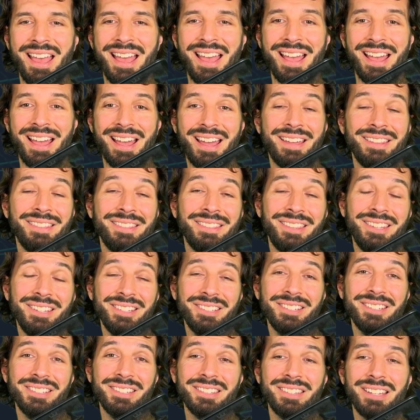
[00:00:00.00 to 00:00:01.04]
And
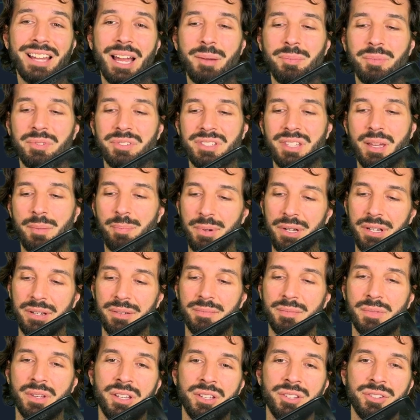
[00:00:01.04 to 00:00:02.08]
this is the time to step
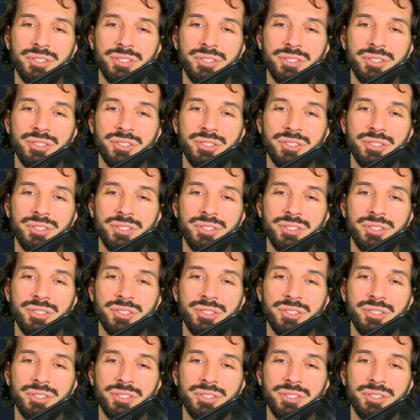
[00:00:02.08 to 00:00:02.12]
in.